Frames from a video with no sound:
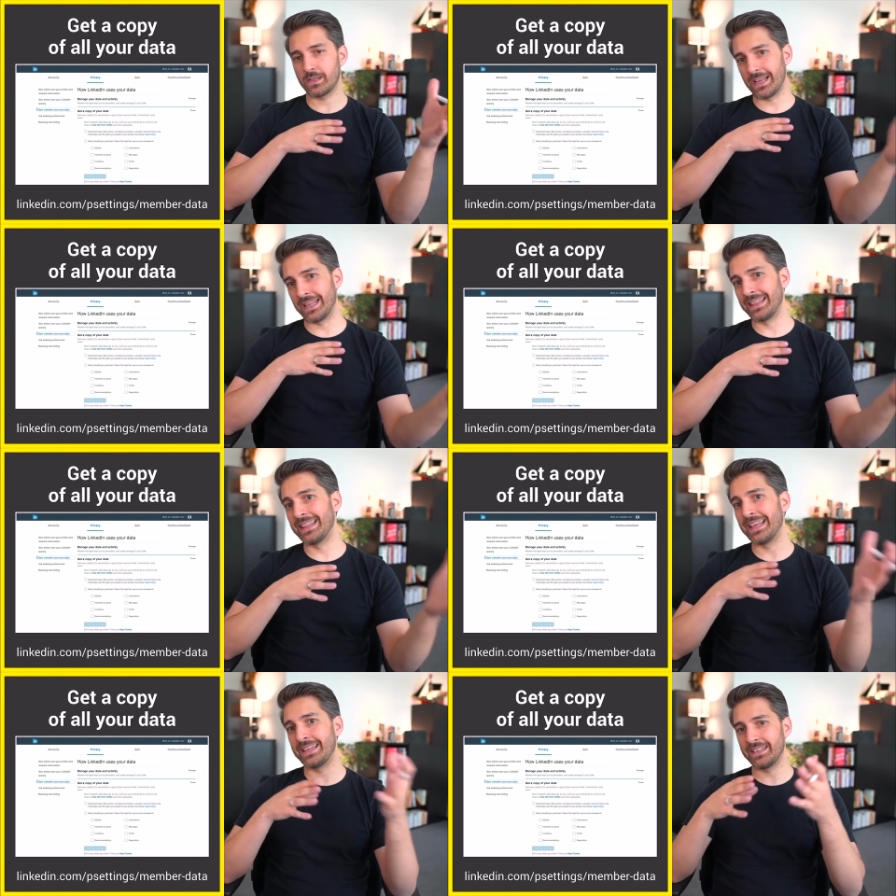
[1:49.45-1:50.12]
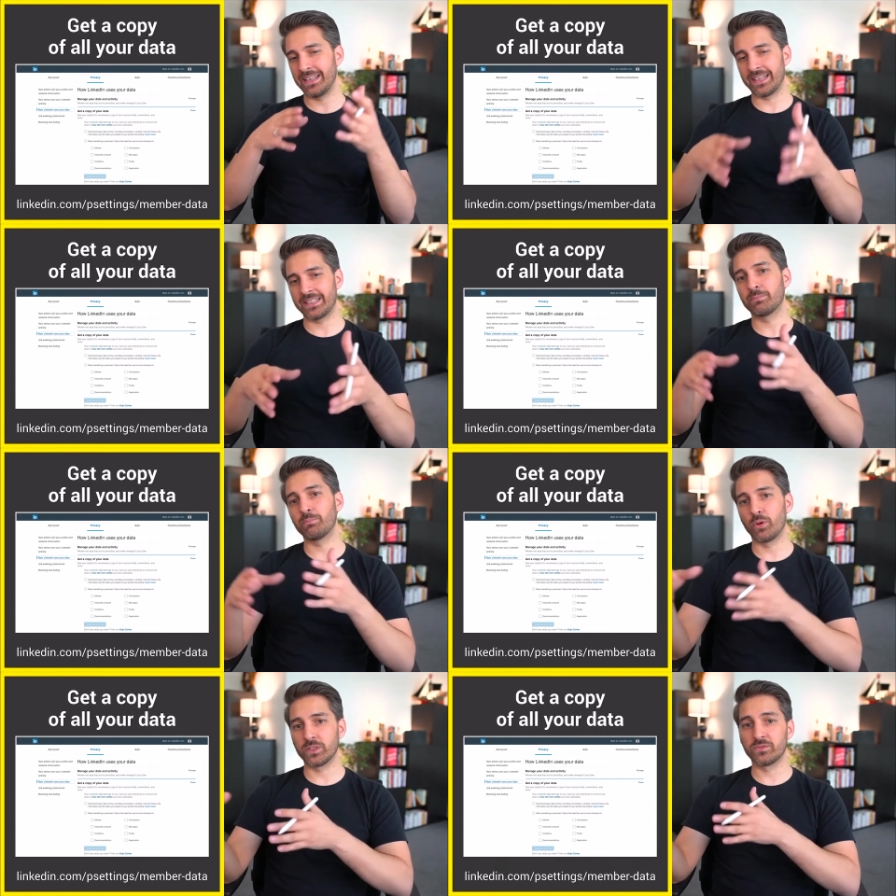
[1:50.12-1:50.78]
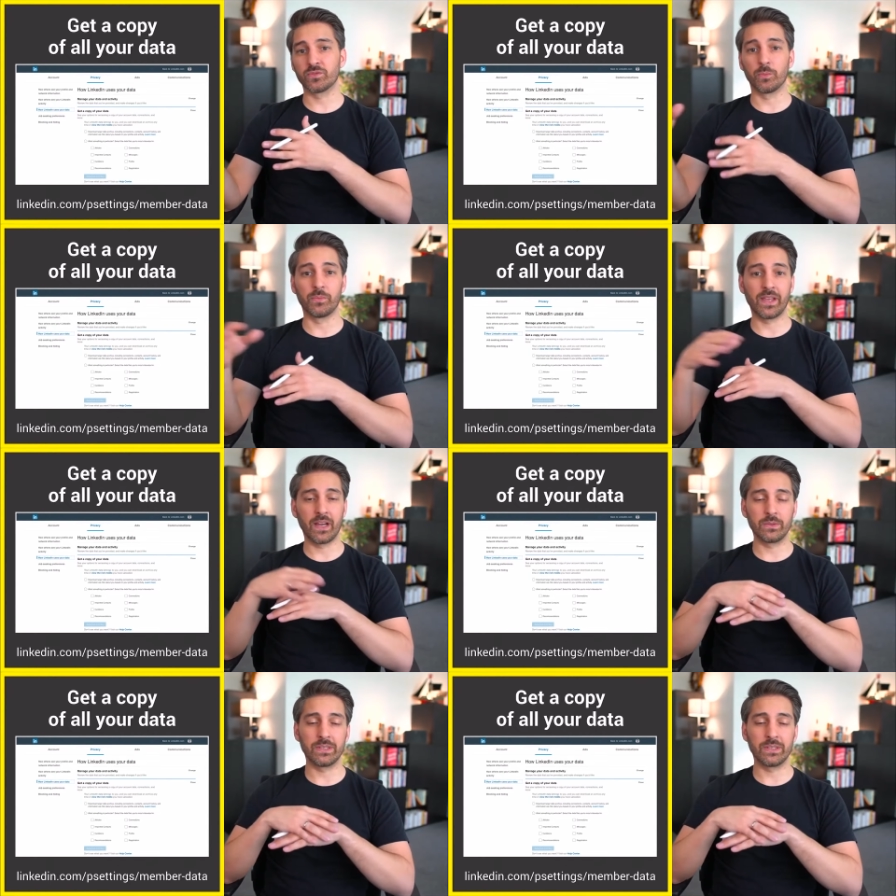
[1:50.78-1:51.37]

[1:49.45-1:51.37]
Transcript: and then export it from there.